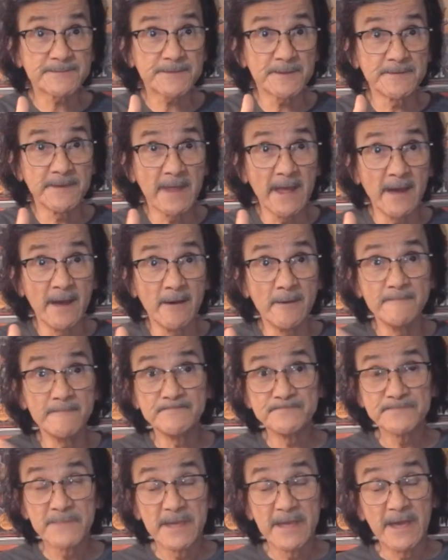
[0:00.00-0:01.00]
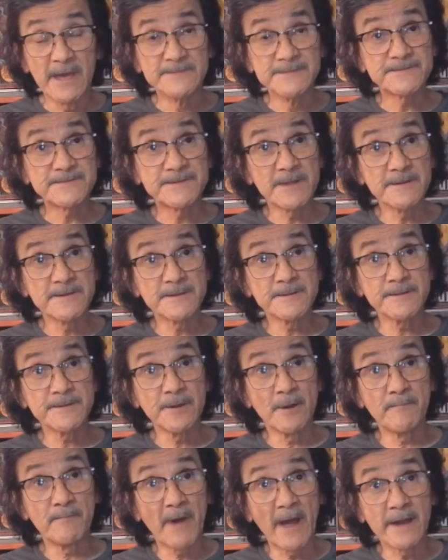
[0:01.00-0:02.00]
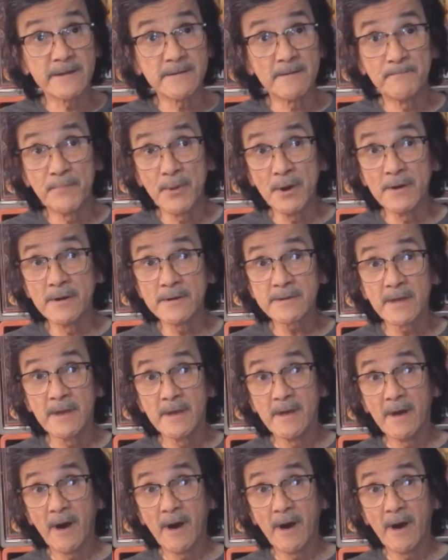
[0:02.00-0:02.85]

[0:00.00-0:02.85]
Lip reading: So now, instead of, you know, buying a book,